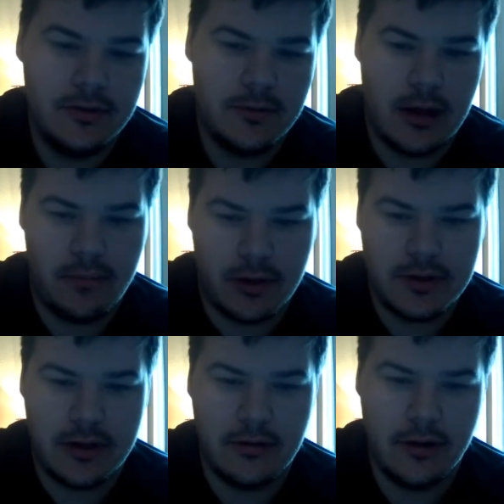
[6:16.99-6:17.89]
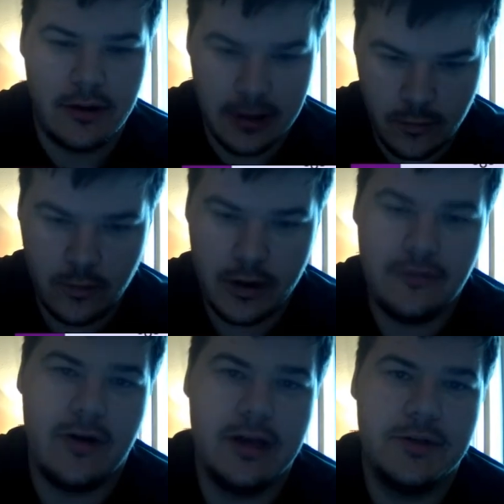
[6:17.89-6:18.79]
in particular
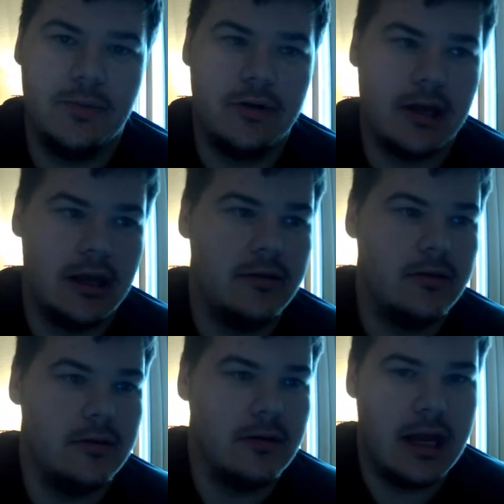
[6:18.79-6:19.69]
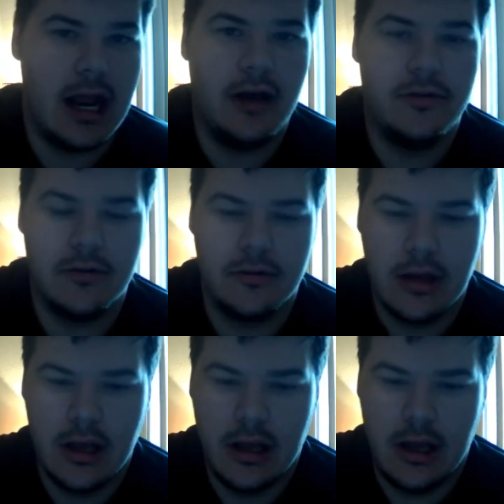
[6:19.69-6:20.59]
with Facebook and how
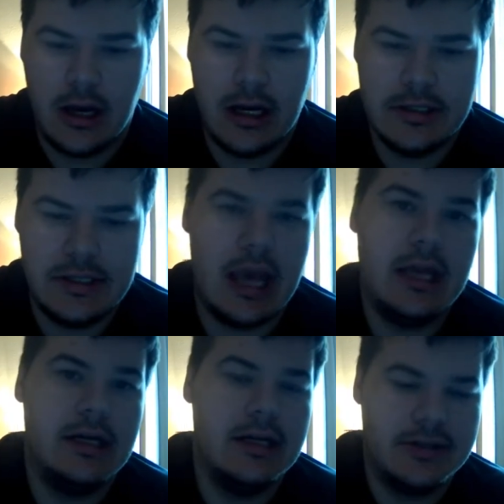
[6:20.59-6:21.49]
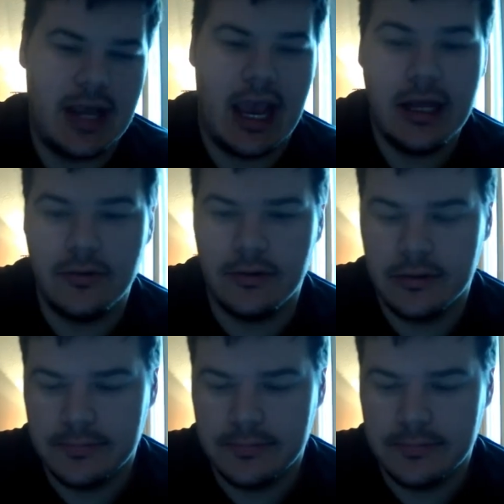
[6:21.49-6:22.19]
their data is handled.